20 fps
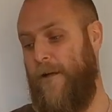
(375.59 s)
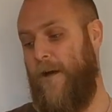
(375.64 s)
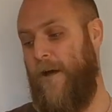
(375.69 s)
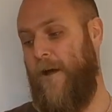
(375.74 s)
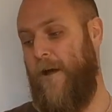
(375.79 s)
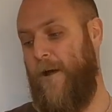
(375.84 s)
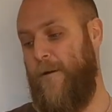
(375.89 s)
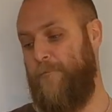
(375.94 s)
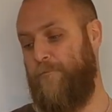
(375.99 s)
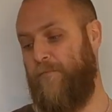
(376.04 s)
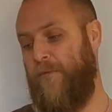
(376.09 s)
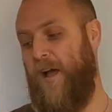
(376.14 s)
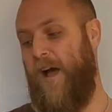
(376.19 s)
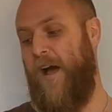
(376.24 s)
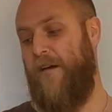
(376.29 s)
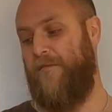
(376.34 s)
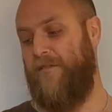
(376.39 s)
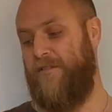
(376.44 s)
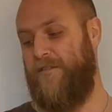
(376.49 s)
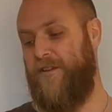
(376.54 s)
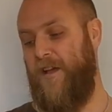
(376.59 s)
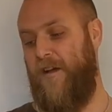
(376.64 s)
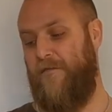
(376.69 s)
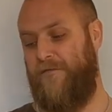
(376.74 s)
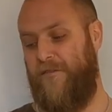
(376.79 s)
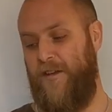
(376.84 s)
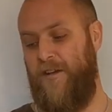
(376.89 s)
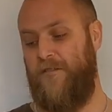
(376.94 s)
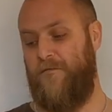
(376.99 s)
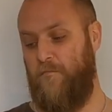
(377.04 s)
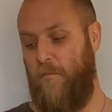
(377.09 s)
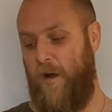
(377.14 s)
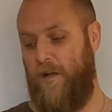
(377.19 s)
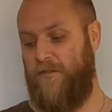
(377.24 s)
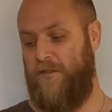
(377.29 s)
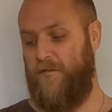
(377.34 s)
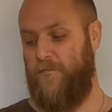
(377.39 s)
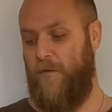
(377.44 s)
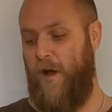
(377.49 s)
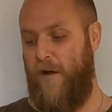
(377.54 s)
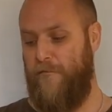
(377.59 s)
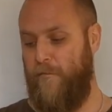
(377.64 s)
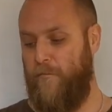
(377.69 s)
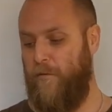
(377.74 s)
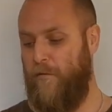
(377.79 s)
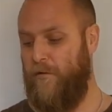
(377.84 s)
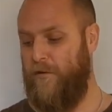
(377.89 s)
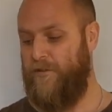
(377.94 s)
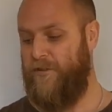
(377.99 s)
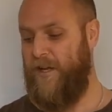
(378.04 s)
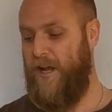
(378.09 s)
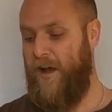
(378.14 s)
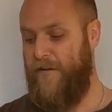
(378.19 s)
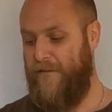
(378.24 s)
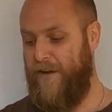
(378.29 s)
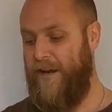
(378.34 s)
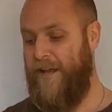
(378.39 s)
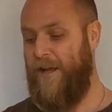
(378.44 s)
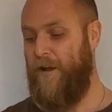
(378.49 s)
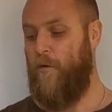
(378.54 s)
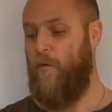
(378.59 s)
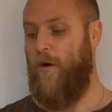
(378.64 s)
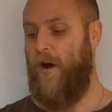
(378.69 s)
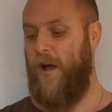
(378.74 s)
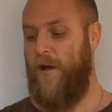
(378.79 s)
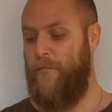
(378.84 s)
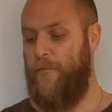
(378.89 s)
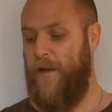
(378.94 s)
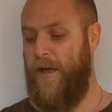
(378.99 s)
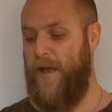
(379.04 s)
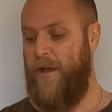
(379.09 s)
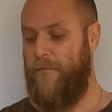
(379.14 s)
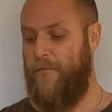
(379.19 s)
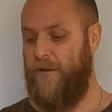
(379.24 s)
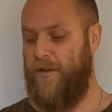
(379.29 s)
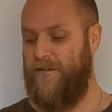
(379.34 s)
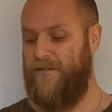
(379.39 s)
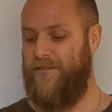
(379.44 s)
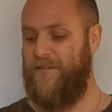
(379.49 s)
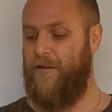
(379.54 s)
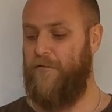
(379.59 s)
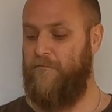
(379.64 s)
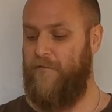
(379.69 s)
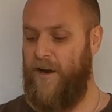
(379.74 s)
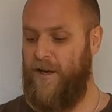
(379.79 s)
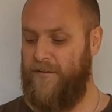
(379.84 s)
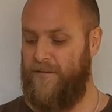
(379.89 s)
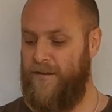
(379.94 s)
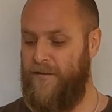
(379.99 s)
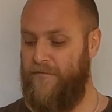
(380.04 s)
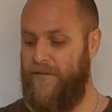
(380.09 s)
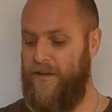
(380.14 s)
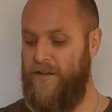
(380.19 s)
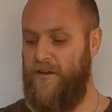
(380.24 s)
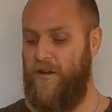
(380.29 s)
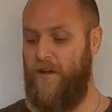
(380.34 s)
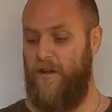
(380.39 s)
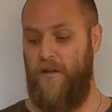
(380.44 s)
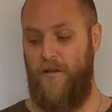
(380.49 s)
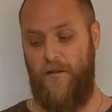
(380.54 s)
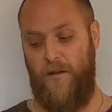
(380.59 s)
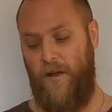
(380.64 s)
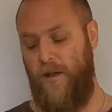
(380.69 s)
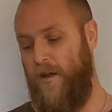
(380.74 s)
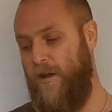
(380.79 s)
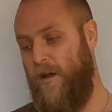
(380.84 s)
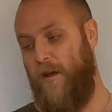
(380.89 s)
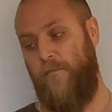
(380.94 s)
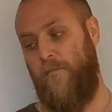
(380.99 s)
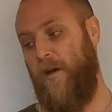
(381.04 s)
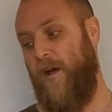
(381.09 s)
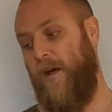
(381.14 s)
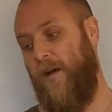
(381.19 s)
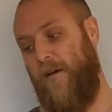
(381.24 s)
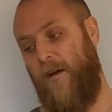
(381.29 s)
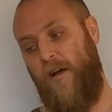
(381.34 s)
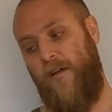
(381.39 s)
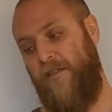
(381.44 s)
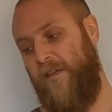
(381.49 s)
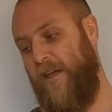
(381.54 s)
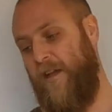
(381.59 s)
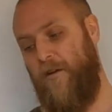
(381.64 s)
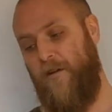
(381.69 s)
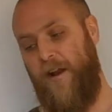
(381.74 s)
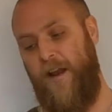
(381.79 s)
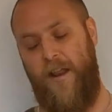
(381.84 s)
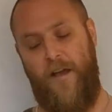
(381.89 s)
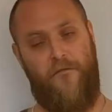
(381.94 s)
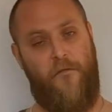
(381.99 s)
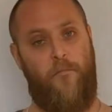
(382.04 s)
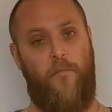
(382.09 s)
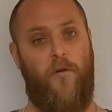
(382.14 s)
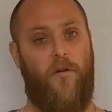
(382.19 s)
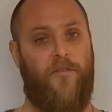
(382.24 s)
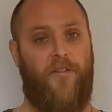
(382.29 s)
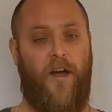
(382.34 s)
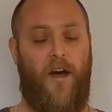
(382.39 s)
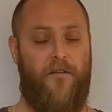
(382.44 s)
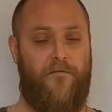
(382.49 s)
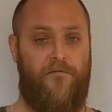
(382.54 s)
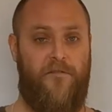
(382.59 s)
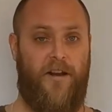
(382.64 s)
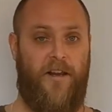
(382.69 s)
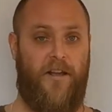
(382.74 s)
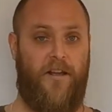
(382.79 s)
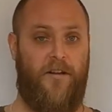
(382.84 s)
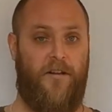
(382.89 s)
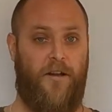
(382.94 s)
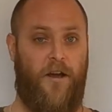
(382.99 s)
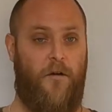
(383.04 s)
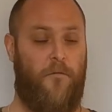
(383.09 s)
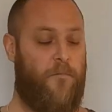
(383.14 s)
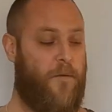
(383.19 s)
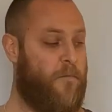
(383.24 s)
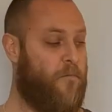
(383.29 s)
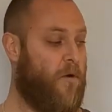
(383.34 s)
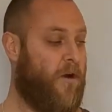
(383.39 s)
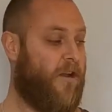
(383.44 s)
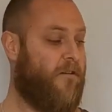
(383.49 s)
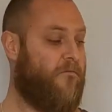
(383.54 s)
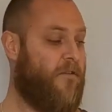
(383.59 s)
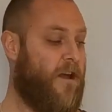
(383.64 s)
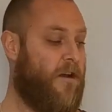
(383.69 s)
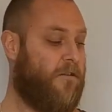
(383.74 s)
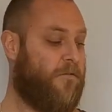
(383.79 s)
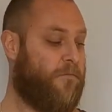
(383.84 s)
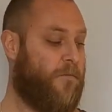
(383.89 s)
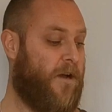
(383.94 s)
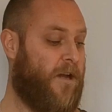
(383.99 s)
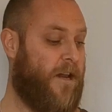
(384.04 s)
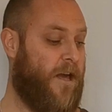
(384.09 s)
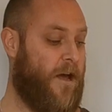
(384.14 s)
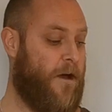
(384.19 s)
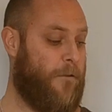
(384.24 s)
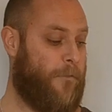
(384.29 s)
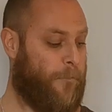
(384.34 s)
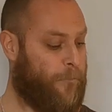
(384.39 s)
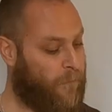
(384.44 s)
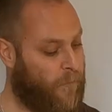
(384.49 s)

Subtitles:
I haven't surfed it as much as my other boards yet. I've had it in quite a bit, but it's still relatively new. But I think on any other board that I've ridden, I would be bogging rails by now.